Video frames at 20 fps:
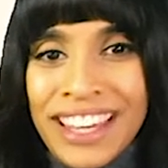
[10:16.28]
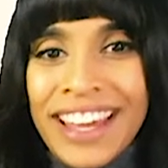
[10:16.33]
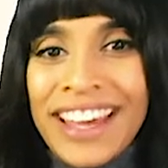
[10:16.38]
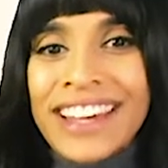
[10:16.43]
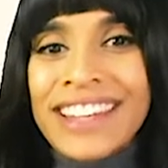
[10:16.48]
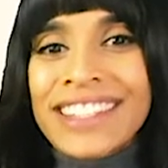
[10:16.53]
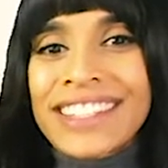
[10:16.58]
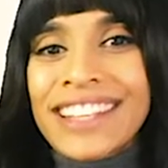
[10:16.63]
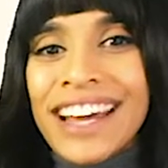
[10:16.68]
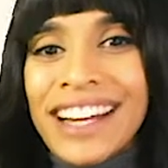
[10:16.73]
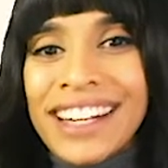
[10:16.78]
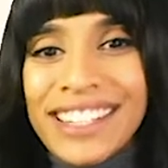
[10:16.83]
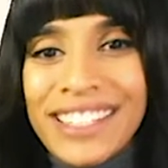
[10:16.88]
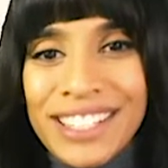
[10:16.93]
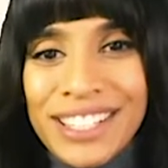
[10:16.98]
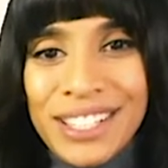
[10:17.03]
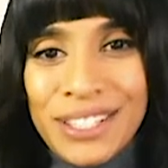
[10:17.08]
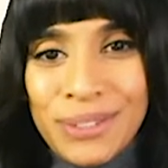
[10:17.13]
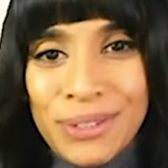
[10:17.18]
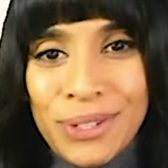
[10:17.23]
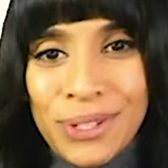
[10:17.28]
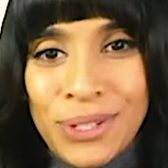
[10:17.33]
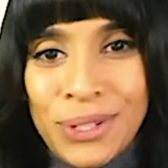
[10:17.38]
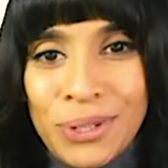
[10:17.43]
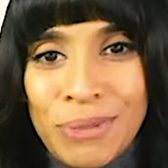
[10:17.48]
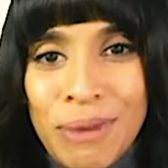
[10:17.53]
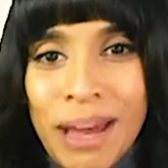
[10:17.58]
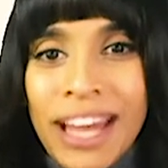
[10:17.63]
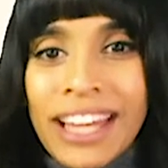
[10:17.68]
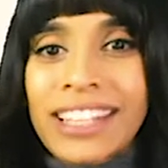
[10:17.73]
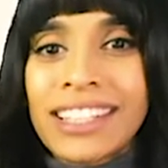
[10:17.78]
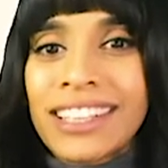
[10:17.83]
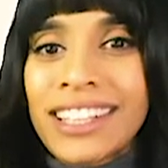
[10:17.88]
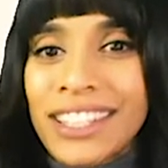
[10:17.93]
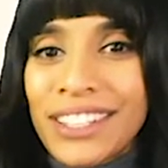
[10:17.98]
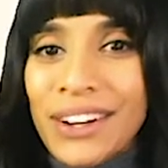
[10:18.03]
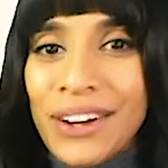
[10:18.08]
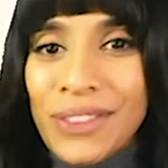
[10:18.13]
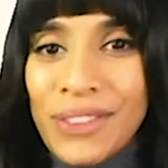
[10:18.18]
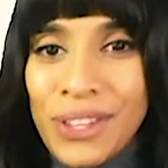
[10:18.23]
Sign into YouTube and click
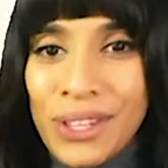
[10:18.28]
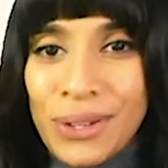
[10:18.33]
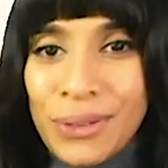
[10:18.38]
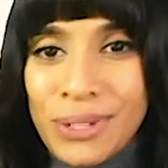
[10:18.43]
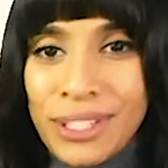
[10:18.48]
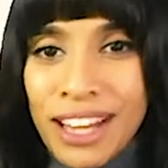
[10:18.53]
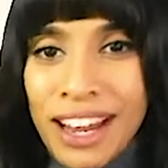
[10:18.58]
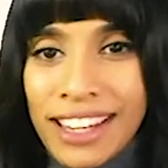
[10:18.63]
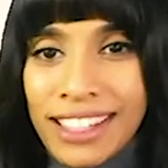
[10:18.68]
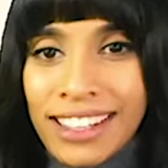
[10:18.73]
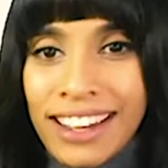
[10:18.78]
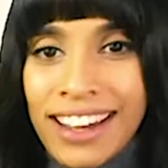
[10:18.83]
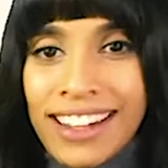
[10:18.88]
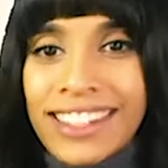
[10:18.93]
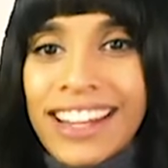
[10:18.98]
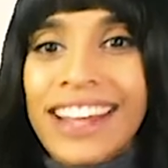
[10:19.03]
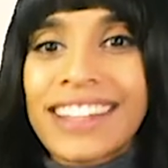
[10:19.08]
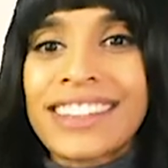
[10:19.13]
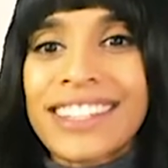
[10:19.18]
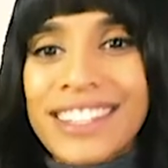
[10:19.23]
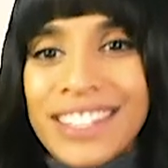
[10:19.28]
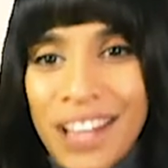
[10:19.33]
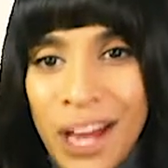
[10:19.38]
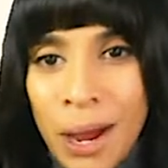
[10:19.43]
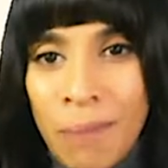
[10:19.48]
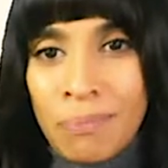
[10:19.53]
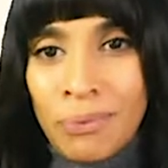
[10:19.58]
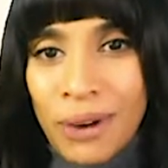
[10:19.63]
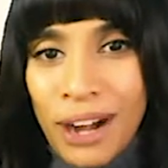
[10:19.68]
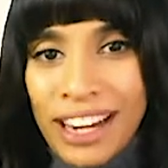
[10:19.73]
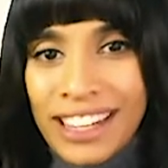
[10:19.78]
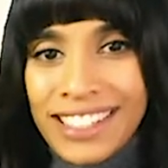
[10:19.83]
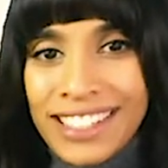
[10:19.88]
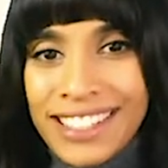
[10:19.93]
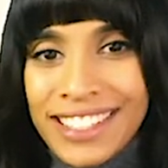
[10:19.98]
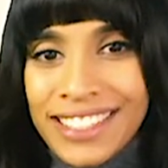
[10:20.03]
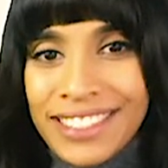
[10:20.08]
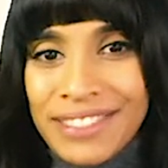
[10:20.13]
on the Use icon at the top right.